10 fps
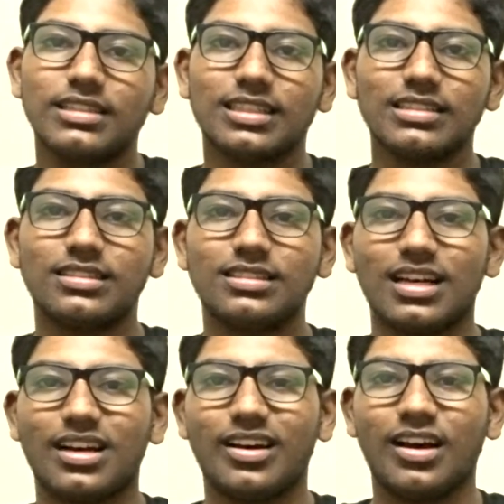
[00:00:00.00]
such
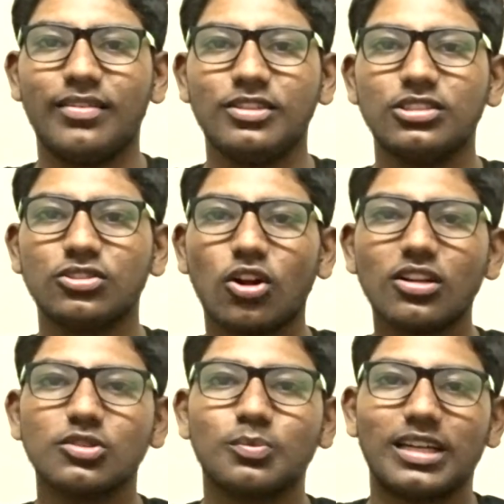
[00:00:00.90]
which is
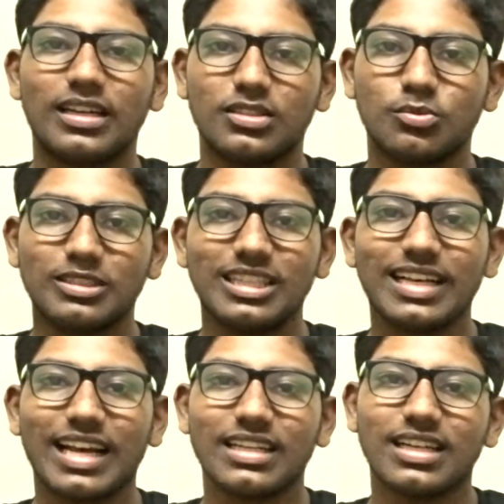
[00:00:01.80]
not a special
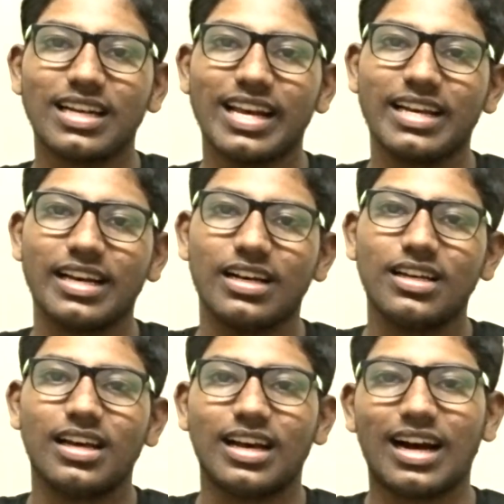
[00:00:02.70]
character like
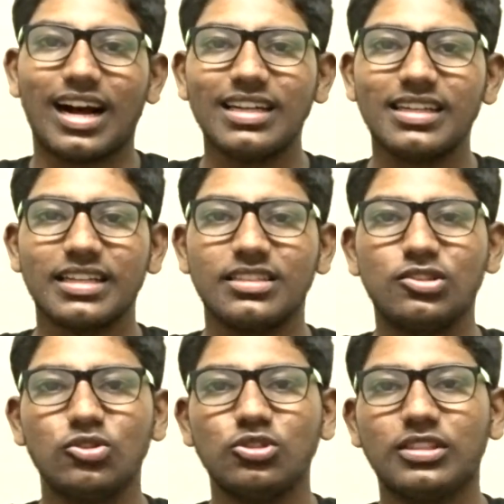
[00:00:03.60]
at
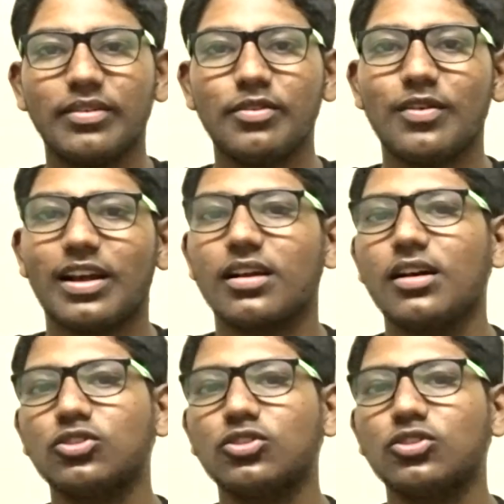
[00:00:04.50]
is used everywhere.